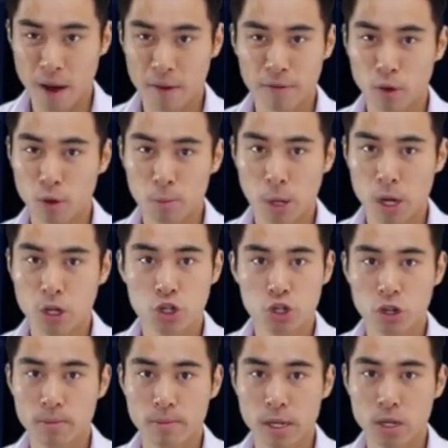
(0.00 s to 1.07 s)
And the formula, you
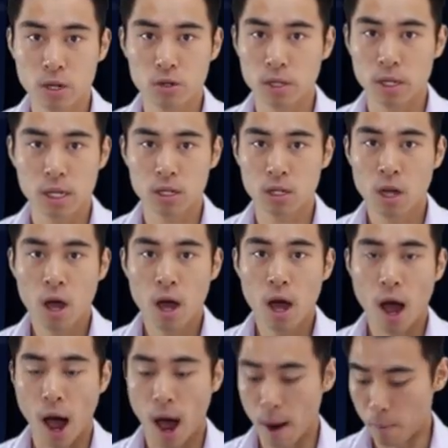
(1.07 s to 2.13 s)
should have been using this
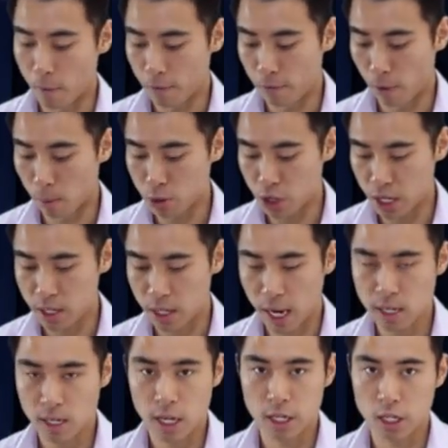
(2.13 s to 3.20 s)
from
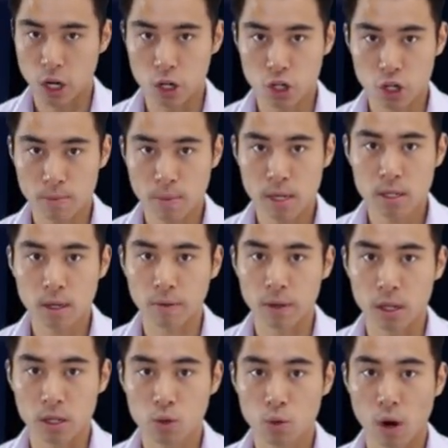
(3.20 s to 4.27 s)
GCSE, so it should be
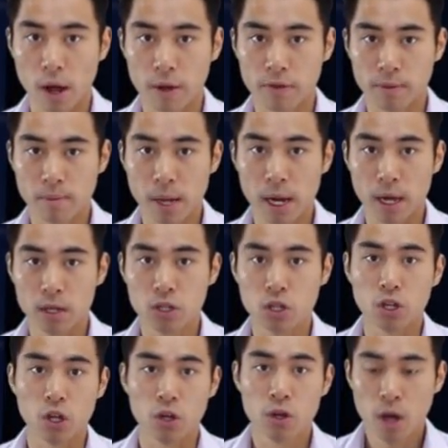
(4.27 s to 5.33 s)
something that's quite familiar
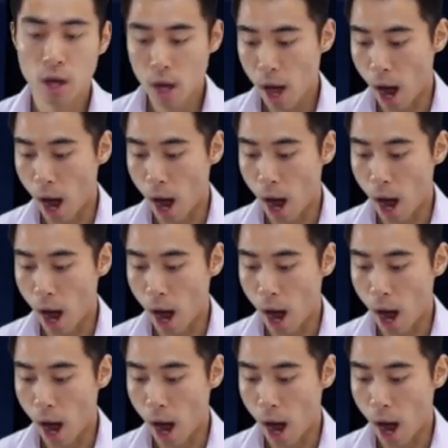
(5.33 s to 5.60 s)
to you.